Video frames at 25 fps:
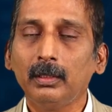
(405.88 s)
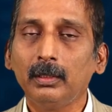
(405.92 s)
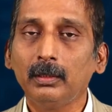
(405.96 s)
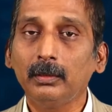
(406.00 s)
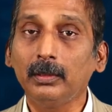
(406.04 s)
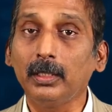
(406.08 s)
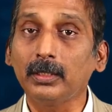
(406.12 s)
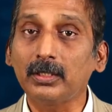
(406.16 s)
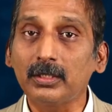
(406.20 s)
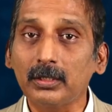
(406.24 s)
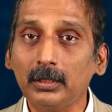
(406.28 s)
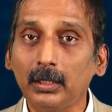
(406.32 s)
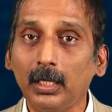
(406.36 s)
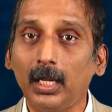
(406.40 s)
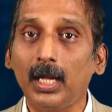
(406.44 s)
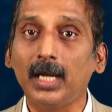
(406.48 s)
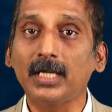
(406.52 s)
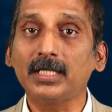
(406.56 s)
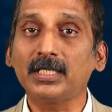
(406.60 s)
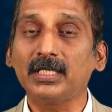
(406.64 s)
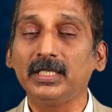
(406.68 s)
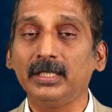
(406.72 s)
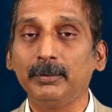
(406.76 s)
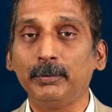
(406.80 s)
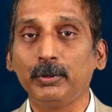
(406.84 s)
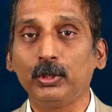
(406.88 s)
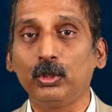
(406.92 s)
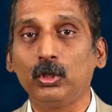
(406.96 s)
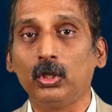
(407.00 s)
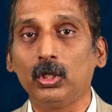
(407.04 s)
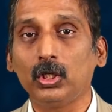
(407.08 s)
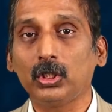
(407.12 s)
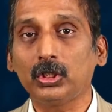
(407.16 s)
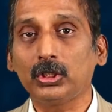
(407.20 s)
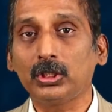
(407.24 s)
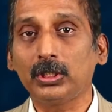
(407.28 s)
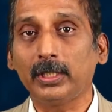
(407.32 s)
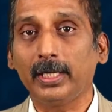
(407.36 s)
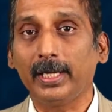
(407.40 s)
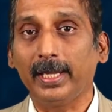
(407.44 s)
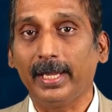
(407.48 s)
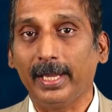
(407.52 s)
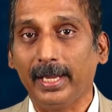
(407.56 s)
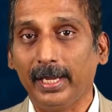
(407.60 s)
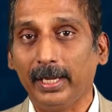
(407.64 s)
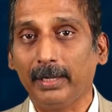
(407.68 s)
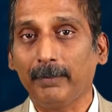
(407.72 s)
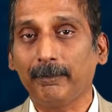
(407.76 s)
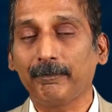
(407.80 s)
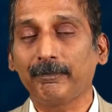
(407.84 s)
That's largely because
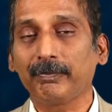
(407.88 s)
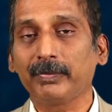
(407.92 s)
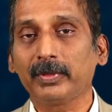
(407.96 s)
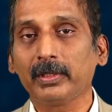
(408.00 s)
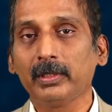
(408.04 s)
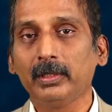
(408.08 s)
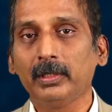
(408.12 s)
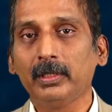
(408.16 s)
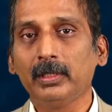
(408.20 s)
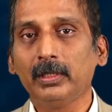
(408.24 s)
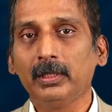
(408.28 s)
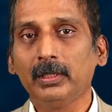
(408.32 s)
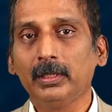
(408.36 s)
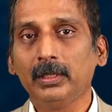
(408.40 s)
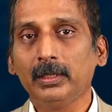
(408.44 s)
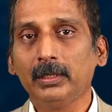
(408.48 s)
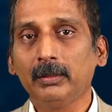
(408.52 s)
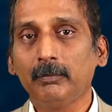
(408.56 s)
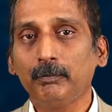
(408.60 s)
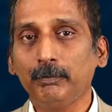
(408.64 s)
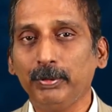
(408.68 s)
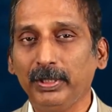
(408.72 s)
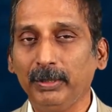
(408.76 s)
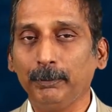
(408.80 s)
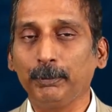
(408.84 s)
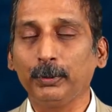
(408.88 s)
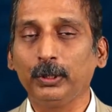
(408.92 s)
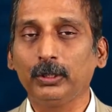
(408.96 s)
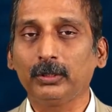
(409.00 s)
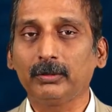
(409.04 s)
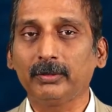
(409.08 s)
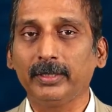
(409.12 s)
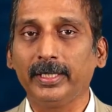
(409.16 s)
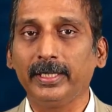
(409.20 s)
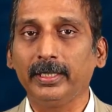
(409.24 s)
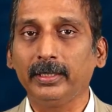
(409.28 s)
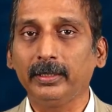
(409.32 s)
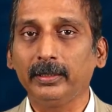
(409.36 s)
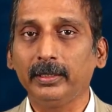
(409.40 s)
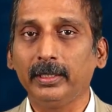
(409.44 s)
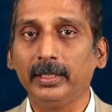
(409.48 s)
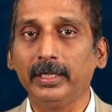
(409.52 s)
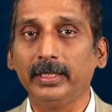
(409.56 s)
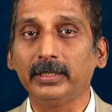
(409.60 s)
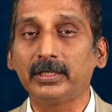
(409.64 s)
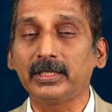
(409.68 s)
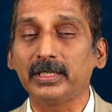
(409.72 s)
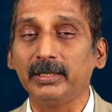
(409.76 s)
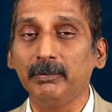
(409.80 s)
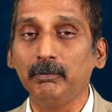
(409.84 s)
A, people think
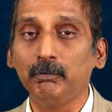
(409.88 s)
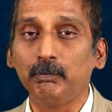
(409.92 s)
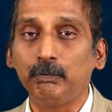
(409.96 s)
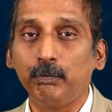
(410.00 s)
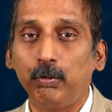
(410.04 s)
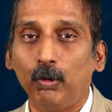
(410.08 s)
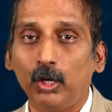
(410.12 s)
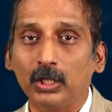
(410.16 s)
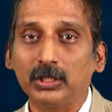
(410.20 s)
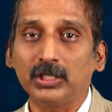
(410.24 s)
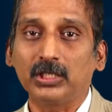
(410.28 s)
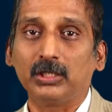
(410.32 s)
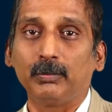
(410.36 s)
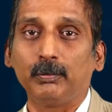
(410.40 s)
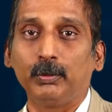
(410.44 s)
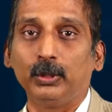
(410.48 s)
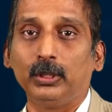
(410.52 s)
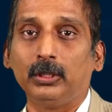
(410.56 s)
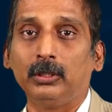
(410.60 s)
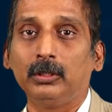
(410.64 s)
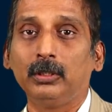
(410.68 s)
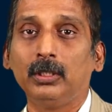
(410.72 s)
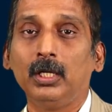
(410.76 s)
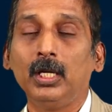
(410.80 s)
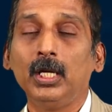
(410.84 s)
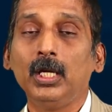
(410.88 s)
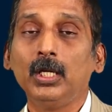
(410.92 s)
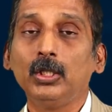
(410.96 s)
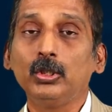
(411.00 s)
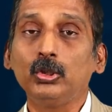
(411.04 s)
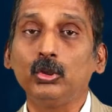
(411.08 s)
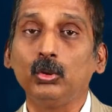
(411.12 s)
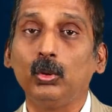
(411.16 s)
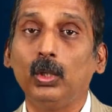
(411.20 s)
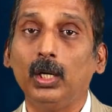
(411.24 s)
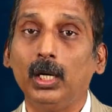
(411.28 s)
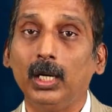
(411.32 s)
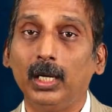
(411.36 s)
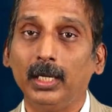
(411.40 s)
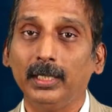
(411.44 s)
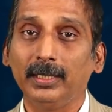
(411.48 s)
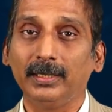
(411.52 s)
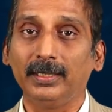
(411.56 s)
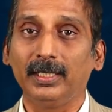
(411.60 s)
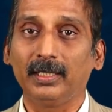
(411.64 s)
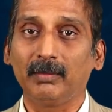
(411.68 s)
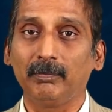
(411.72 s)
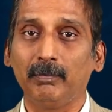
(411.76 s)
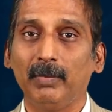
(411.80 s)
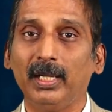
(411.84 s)
it's impossible to earn
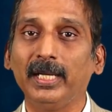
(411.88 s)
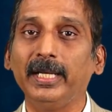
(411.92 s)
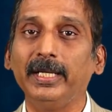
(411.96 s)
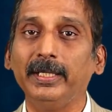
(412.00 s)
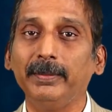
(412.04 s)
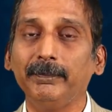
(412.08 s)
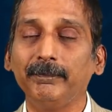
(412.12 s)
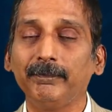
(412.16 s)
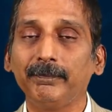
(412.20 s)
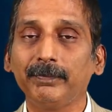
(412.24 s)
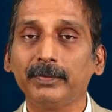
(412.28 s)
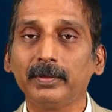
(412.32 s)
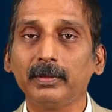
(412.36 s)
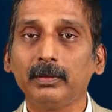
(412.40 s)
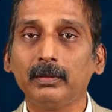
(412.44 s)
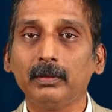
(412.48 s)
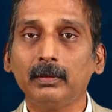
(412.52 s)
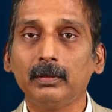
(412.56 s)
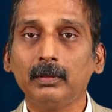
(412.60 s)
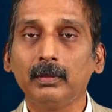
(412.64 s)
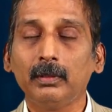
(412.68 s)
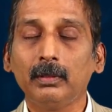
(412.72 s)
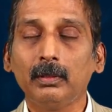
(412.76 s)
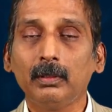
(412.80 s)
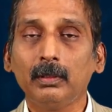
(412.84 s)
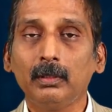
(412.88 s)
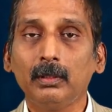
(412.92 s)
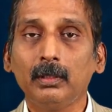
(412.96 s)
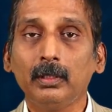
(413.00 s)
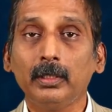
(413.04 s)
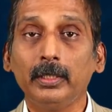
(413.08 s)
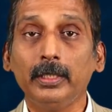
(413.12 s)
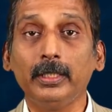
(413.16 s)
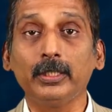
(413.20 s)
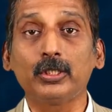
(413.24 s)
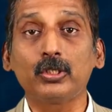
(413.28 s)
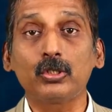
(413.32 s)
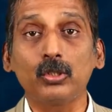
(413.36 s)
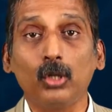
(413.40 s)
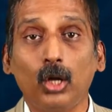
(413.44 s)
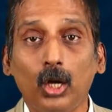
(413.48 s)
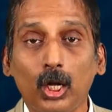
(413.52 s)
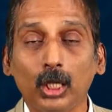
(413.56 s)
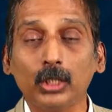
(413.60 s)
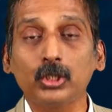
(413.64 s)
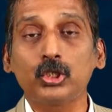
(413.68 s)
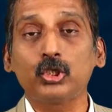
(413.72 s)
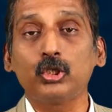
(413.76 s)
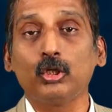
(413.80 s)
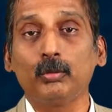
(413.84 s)
that money. It's
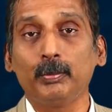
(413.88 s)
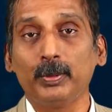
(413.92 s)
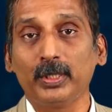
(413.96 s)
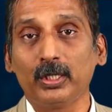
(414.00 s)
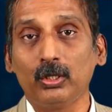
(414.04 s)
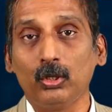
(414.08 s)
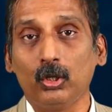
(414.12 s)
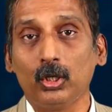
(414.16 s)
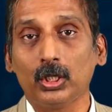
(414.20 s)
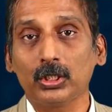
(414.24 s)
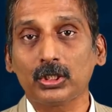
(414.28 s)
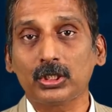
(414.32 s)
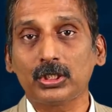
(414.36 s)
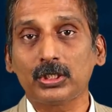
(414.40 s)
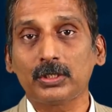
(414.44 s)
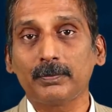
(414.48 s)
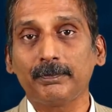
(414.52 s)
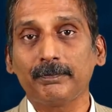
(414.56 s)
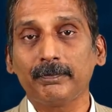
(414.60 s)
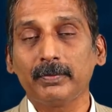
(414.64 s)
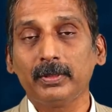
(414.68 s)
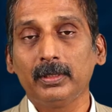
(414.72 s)
also because